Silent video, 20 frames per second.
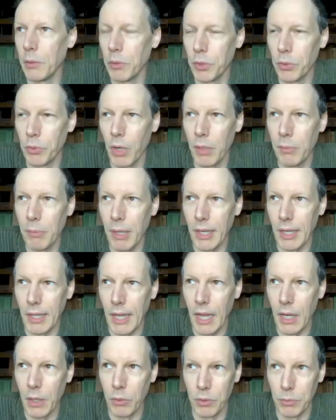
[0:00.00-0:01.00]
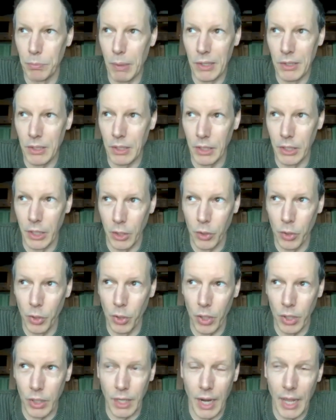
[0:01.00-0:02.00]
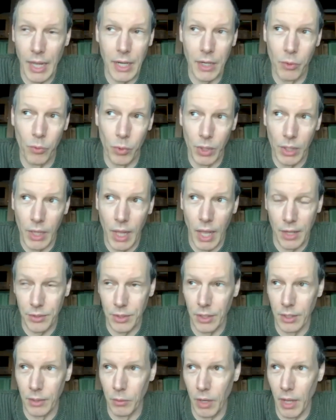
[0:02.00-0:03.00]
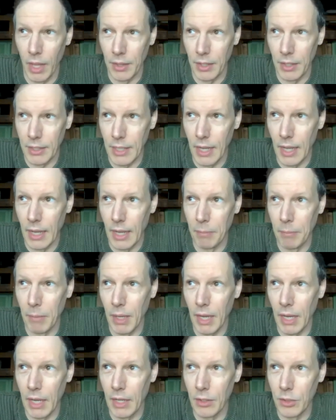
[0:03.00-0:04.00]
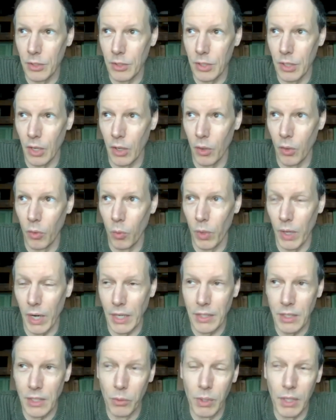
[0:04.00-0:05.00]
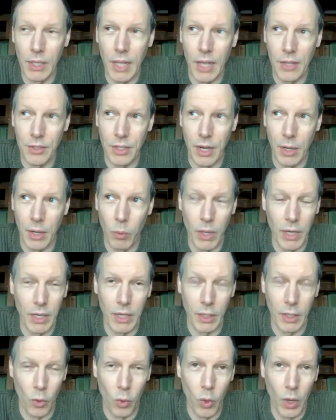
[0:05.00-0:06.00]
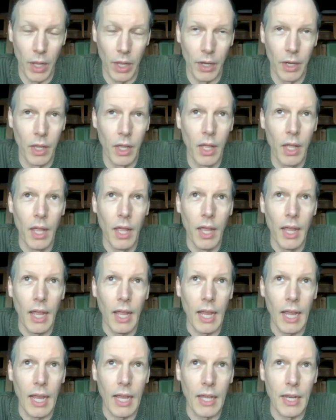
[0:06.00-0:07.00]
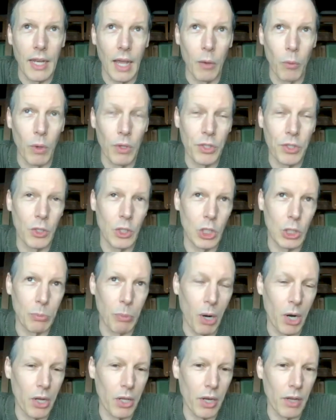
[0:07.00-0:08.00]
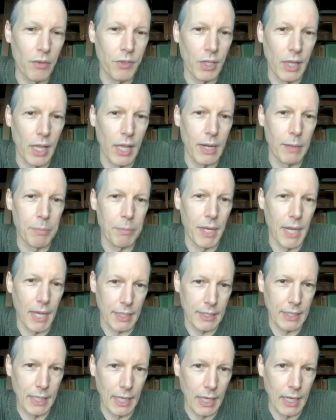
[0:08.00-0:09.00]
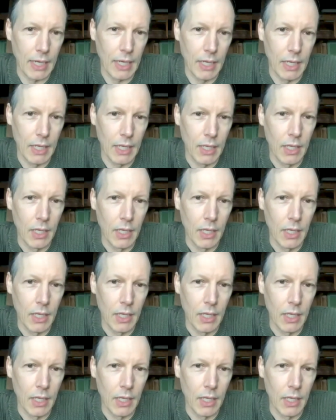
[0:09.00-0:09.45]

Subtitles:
it was run by a guy who was basically a crook, and I didn't realize it at the time. And so when I did realize it, I went in and quit. And I wasn't smart enough to line up the next gig.